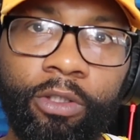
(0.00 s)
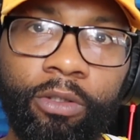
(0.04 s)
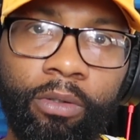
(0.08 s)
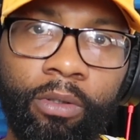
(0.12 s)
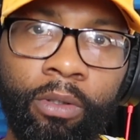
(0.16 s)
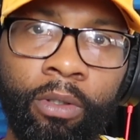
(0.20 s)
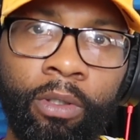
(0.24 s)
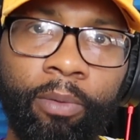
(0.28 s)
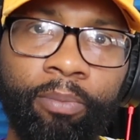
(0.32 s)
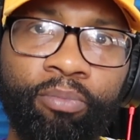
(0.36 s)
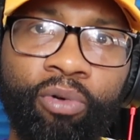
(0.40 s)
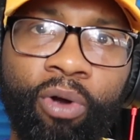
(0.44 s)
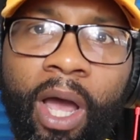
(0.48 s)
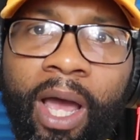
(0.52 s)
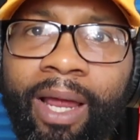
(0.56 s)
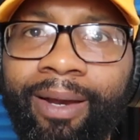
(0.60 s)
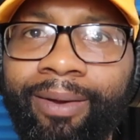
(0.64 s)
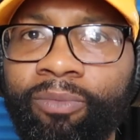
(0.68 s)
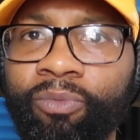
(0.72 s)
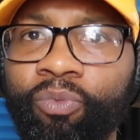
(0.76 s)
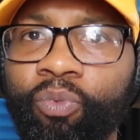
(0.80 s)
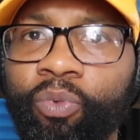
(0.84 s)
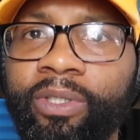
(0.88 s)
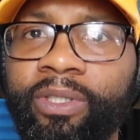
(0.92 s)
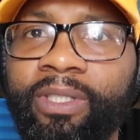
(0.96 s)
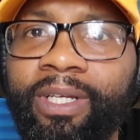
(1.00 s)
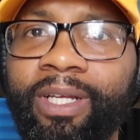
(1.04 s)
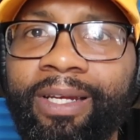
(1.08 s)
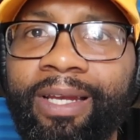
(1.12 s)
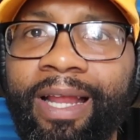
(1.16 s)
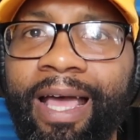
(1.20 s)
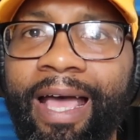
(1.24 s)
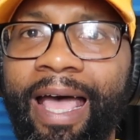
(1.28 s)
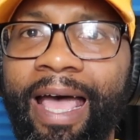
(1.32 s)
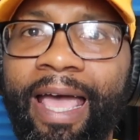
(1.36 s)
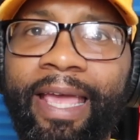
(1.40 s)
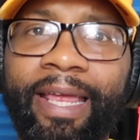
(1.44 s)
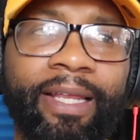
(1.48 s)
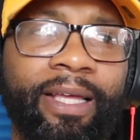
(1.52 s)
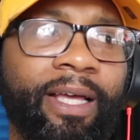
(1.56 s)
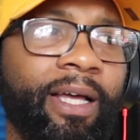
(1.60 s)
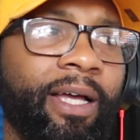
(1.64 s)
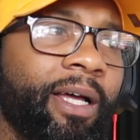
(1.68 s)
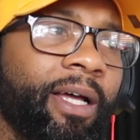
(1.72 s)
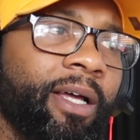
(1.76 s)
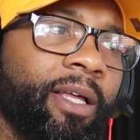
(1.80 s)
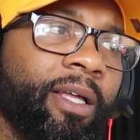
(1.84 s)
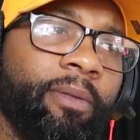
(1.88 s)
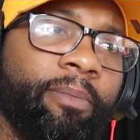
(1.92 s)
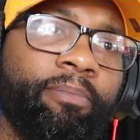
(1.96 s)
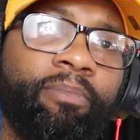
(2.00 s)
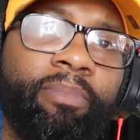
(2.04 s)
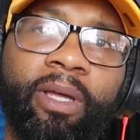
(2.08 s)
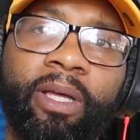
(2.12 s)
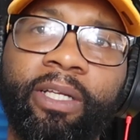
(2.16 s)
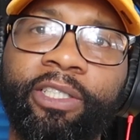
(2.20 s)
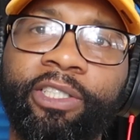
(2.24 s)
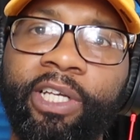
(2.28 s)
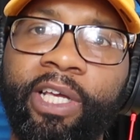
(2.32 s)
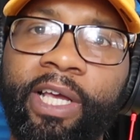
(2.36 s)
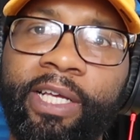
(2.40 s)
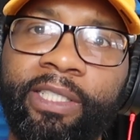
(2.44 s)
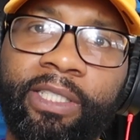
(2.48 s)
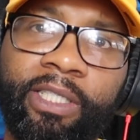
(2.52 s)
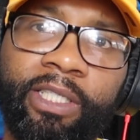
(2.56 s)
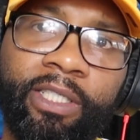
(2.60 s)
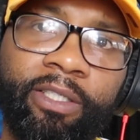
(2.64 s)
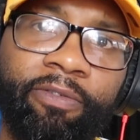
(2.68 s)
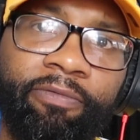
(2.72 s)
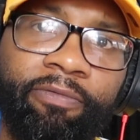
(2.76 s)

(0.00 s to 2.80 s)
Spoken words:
LeBron was denied a chance at his